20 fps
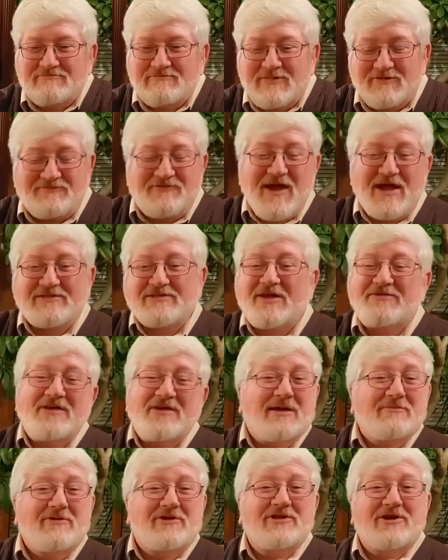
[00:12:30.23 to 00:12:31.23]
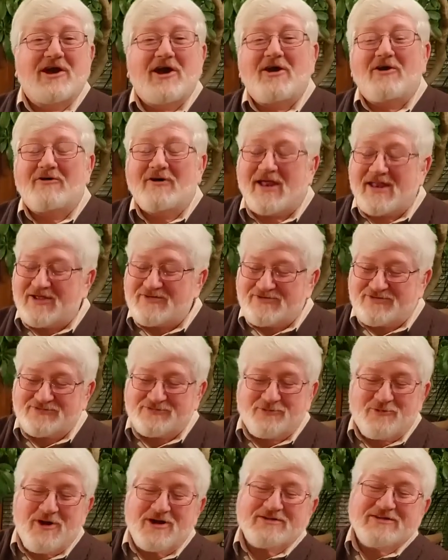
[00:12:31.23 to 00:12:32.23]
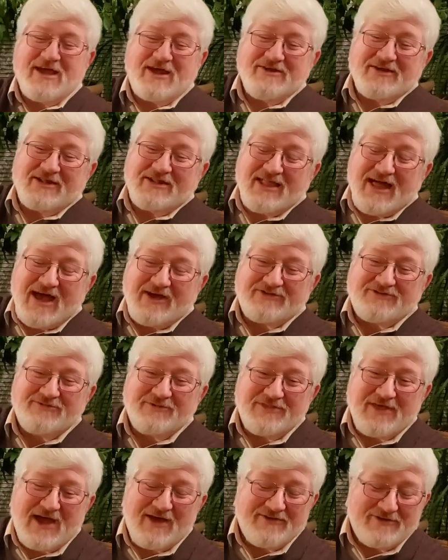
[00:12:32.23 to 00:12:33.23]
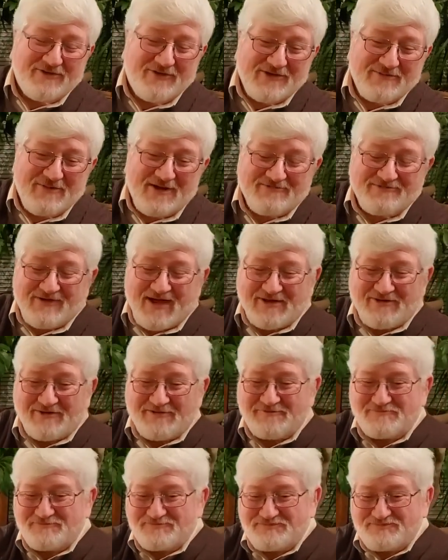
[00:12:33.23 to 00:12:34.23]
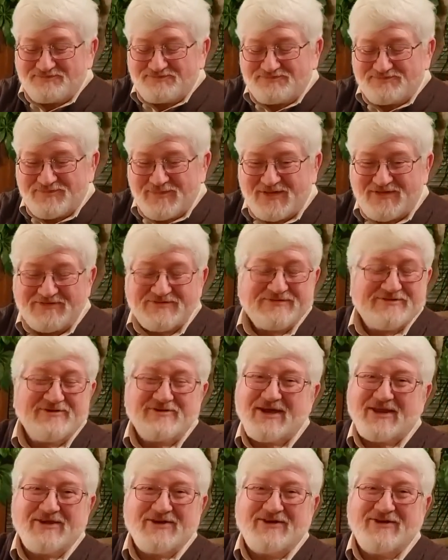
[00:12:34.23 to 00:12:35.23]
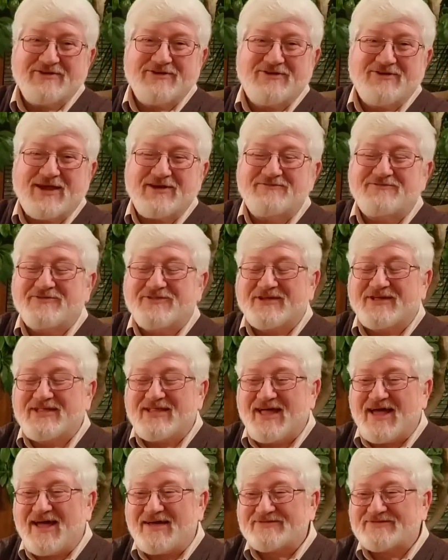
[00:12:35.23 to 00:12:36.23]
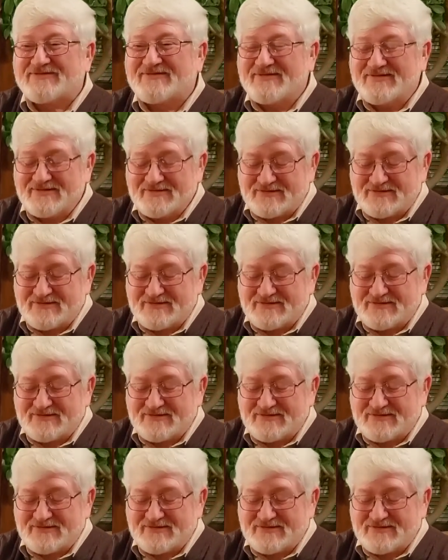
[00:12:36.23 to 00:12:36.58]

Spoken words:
In fact, I think I'm going to go. And I just walked out of class without doing my final. Still got a good grade for the class.